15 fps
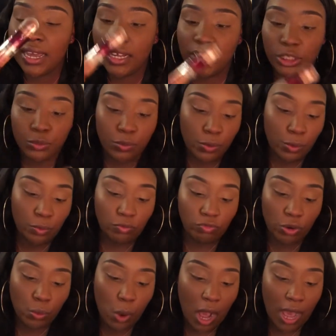Age
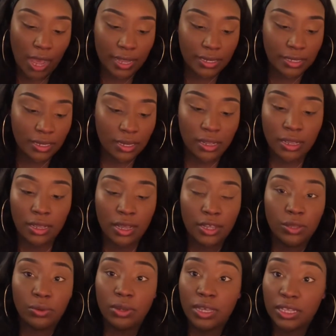Rewind, and
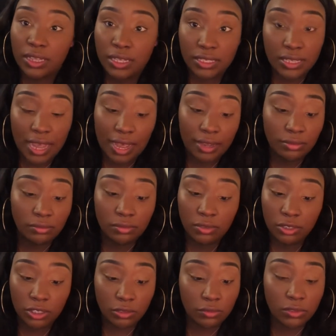you can get this at
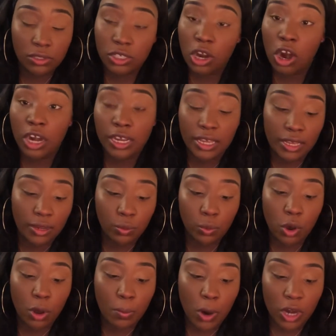Target,
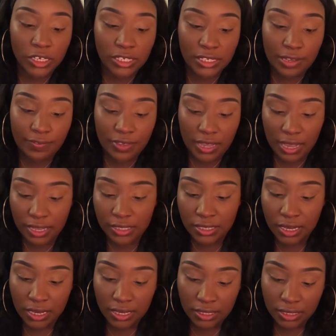Walmart, CVS.
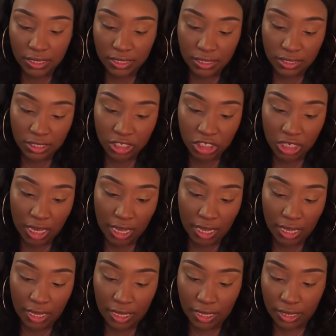This is the
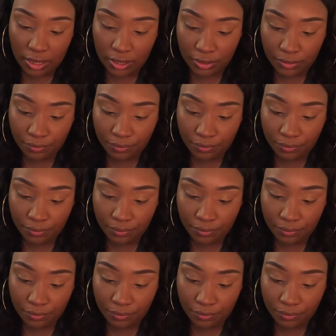shade